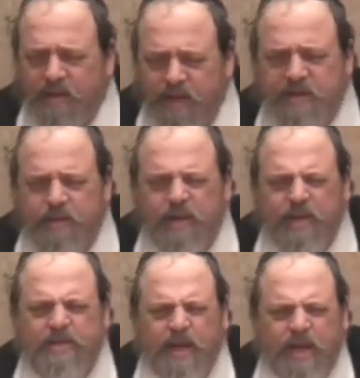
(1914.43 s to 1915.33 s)
That's why the
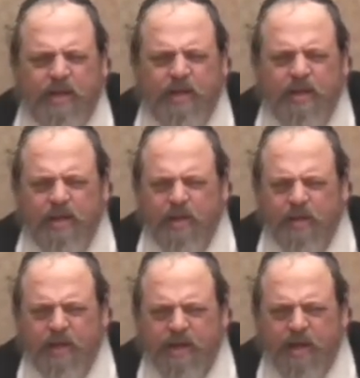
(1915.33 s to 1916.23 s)
Chazal are
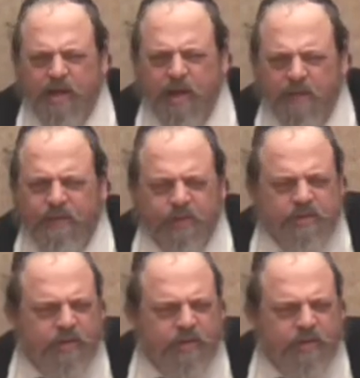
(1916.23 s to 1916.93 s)
like our avos.